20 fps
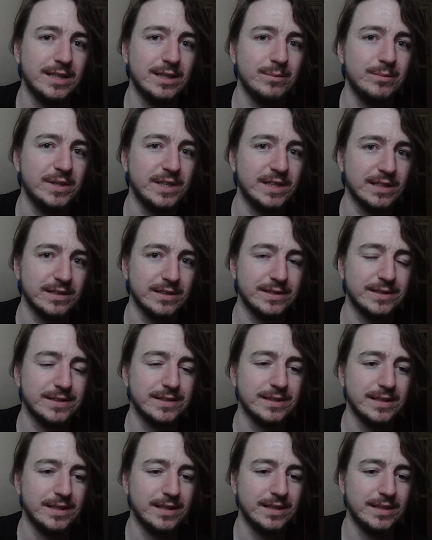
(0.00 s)
because
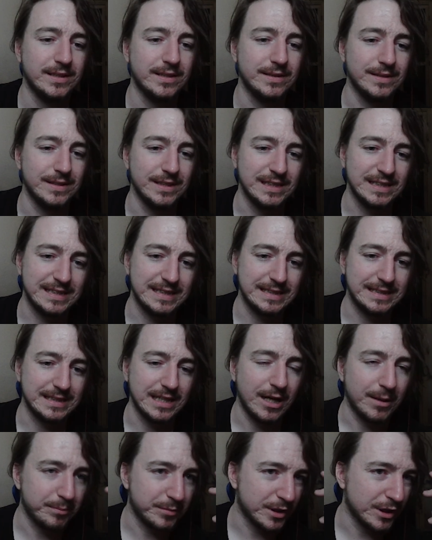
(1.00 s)
it's
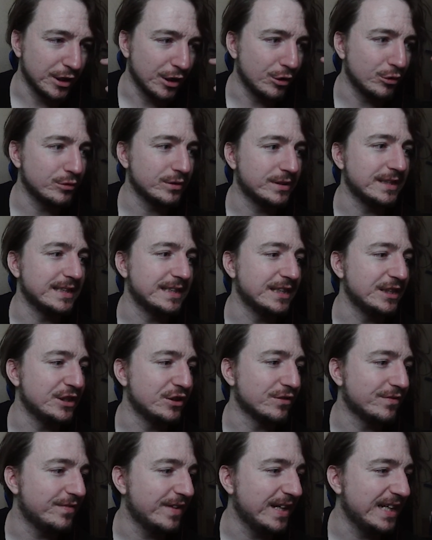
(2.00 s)
up close, it's in your
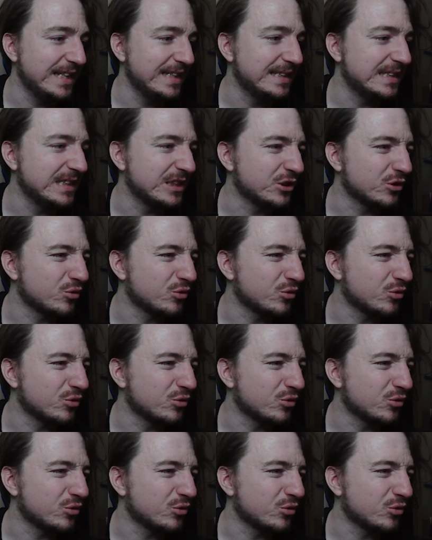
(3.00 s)
face, it's